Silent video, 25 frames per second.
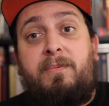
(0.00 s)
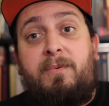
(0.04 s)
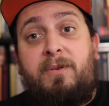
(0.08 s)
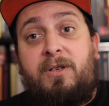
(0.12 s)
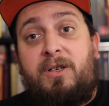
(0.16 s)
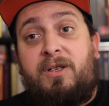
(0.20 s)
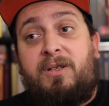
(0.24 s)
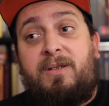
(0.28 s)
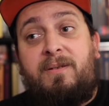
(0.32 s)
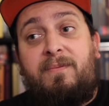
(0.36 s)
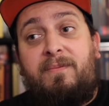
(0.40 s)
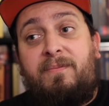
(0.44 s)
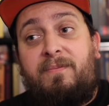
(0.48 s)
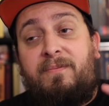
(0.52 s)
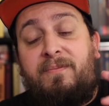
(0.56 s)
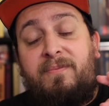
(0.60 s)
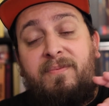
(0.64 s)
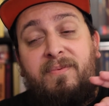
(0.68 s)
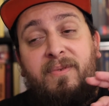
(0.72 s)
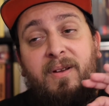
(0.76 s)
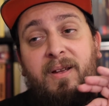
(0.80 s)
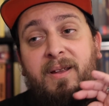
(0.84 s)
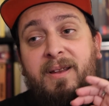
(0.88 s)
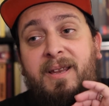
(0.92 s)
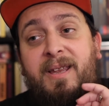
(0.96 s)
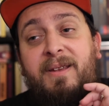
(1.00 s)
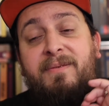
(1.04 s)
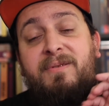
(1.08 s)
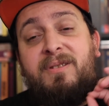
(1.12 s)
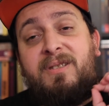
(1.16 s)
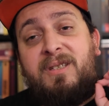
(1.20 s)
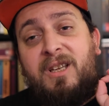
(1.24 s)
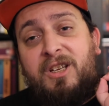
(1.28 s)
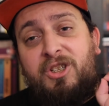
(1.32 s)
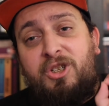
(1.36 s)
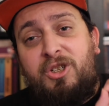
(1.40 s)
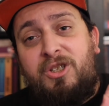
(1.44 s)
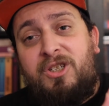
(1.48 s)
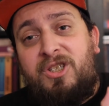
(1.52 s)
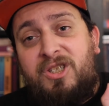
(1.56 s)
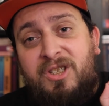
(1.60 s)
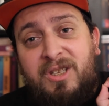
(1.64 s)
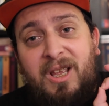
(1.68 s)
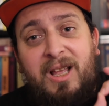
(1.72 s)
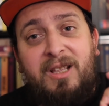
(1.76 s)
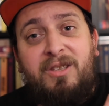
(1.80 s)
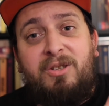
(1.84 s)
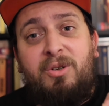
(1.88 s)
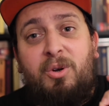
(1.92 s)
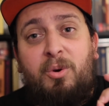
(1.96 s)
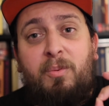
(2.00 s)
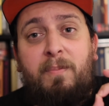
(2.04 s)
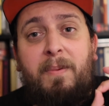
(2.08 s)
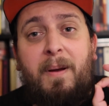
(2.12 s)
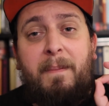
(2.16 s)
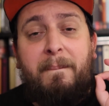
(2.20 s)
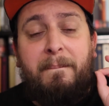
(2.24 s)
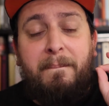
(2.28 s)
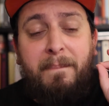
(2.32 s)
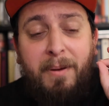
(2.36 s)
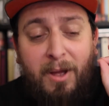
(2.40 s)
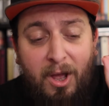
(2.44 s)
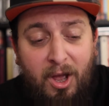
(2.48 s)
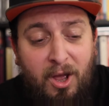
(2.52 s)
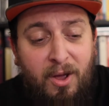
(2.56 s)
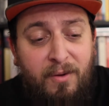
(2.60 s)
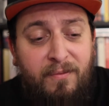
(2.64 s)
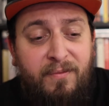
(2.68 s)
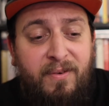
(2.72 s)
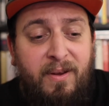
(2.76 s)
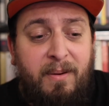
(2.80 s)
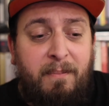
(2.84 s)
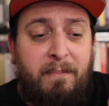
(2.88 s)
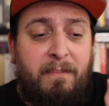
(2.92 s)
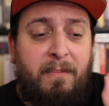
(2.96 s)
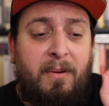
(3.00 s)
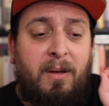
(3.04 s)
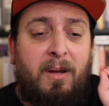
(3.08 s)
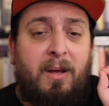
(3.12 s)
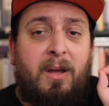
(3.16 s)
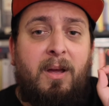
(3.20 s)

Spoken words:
just gives such a subtle but perfect